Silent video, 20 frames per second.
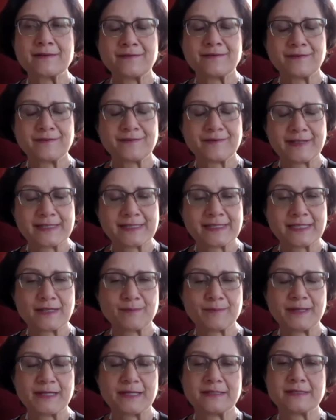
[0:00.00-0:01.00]

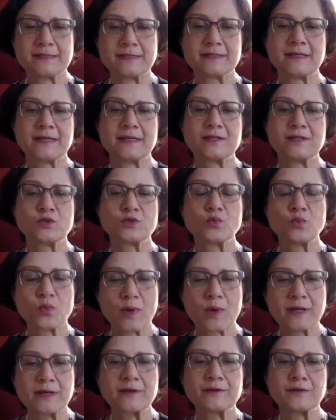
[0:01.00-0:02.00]
VCP disease,
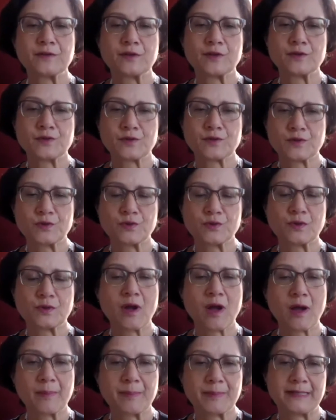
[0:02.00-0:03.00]
one of those two
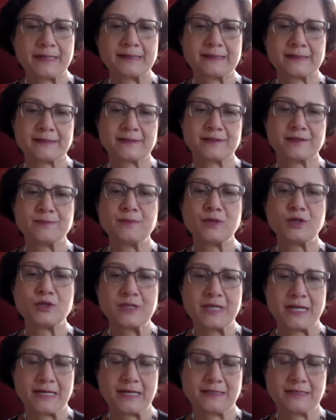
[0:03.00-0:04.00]
copies is
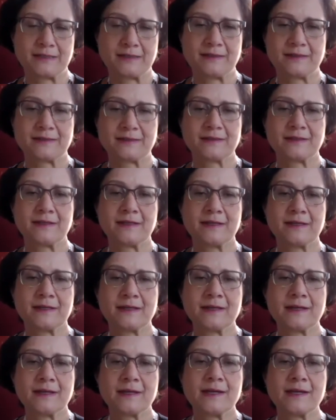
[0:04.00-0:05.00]
mutated.
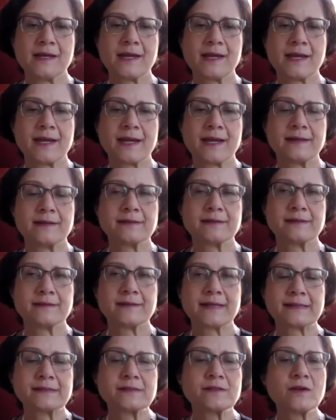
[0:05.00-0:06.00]
And
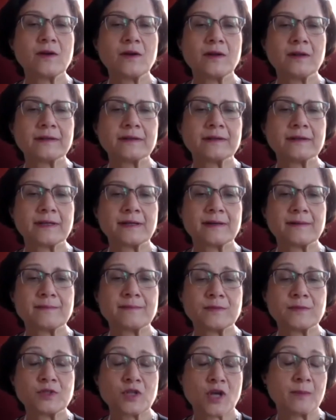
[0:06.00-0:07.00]
that's called
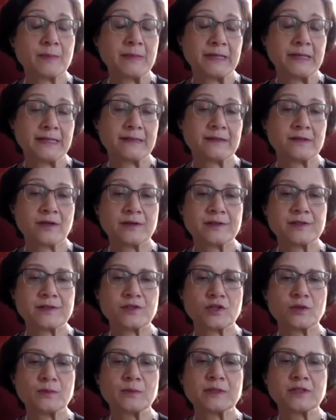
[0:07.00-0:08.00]
dominant,
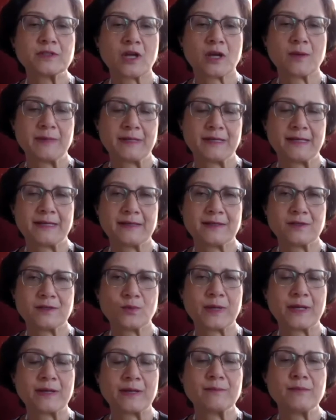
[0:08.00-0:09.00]
autosomal dominant,
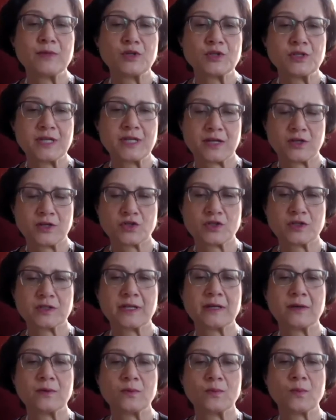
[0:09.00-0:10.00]
when mutation in
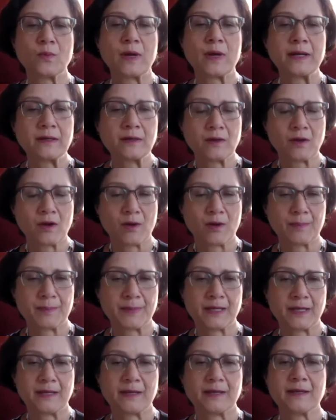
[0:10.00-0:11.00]
one
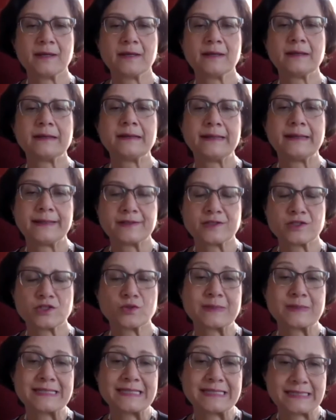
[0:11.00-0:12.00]
copy leads to a
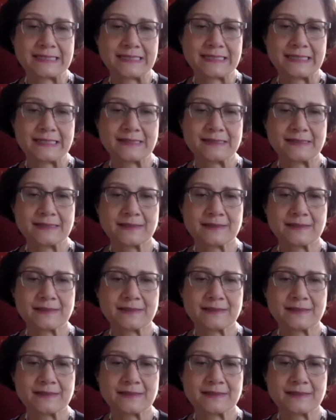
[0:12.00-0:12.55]
disease.